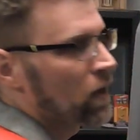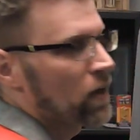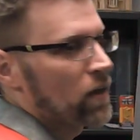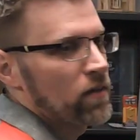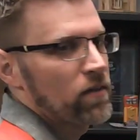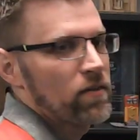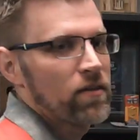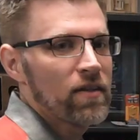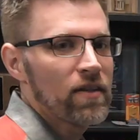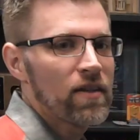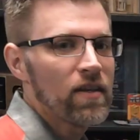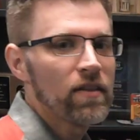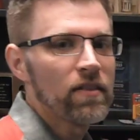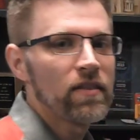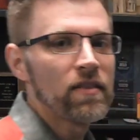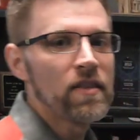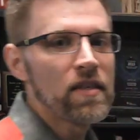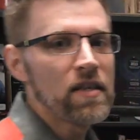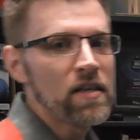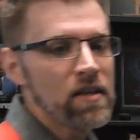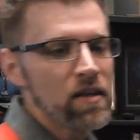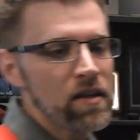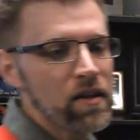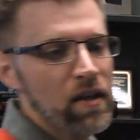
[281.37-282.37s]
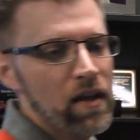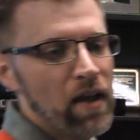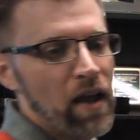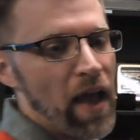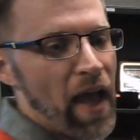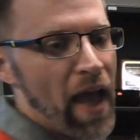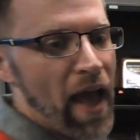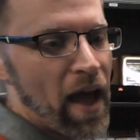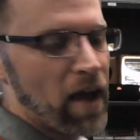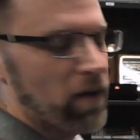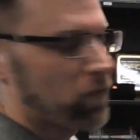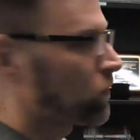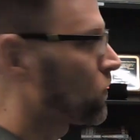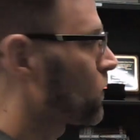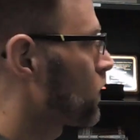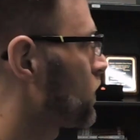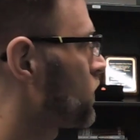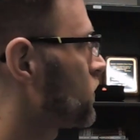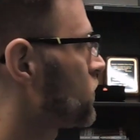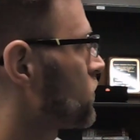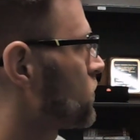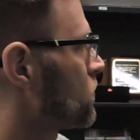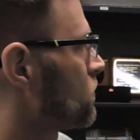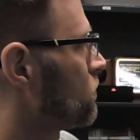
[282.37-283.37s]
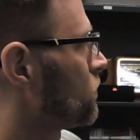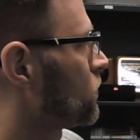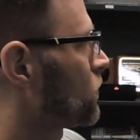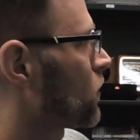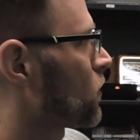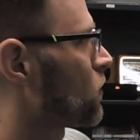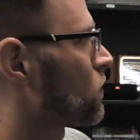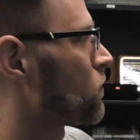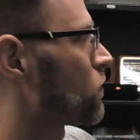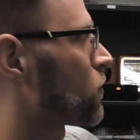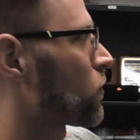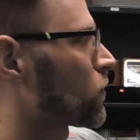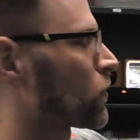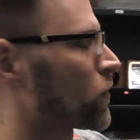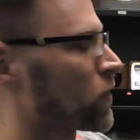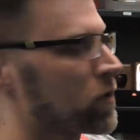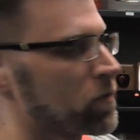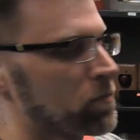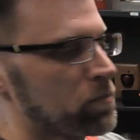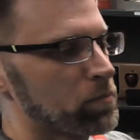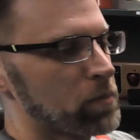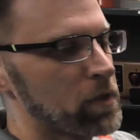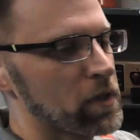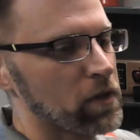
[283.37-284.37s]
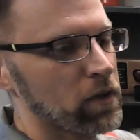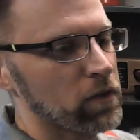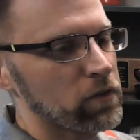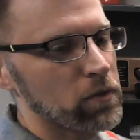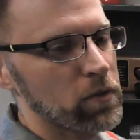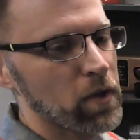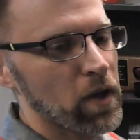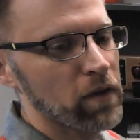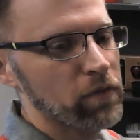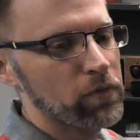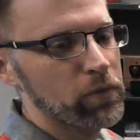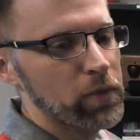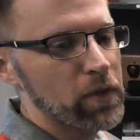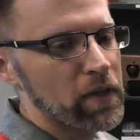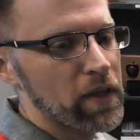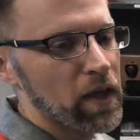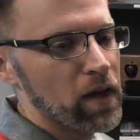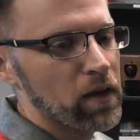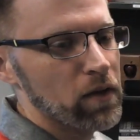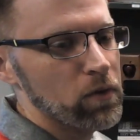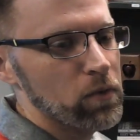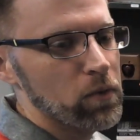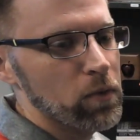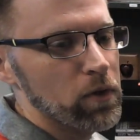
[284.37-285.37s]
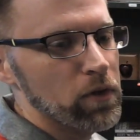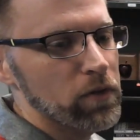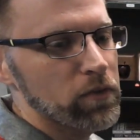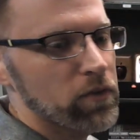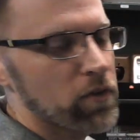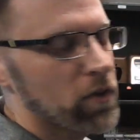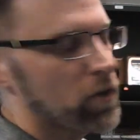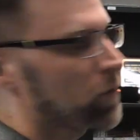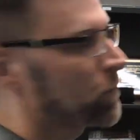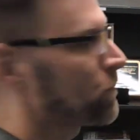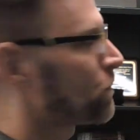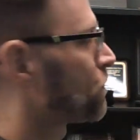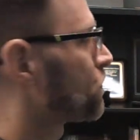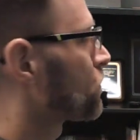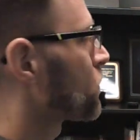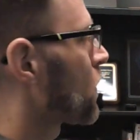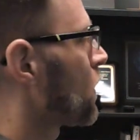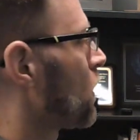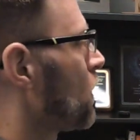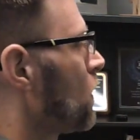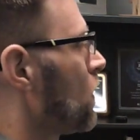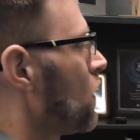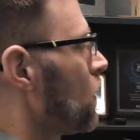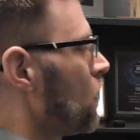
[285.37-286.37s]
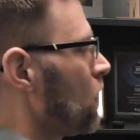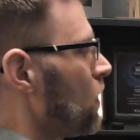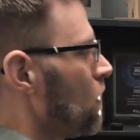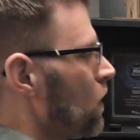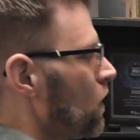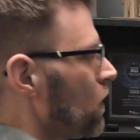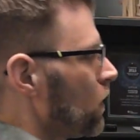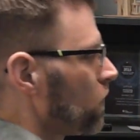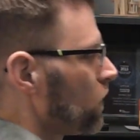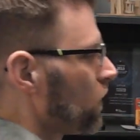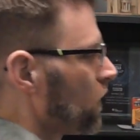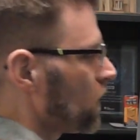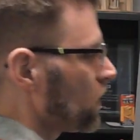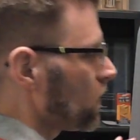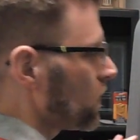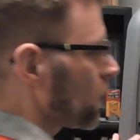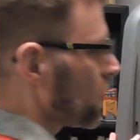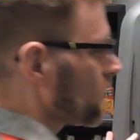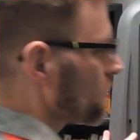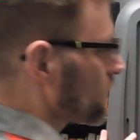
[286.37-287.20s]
to get the average. So 3 because you have 3 categories here. Then that's